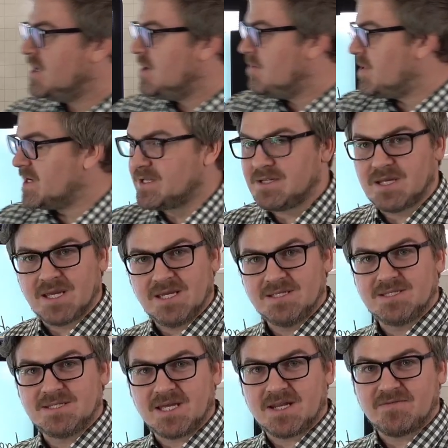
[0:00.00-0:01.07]
But
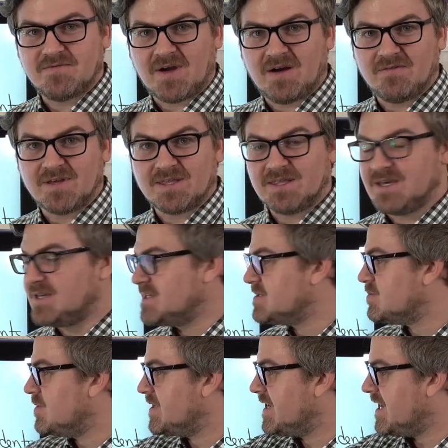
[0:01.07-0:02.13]
instead of having this,
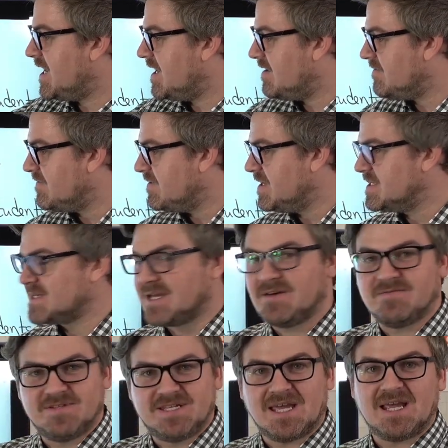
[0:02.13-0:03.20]
what I
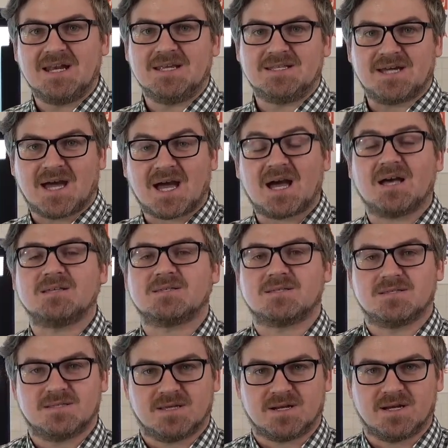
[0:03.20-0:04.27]
have daily
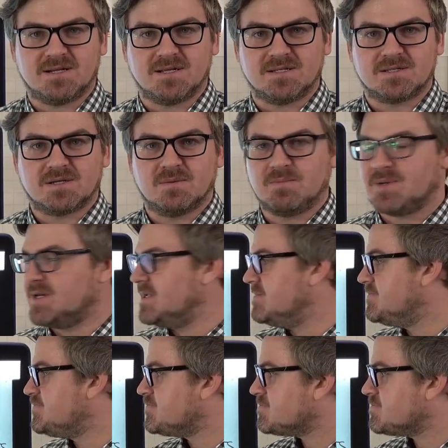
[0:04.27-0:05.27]
tasks that I need to complete.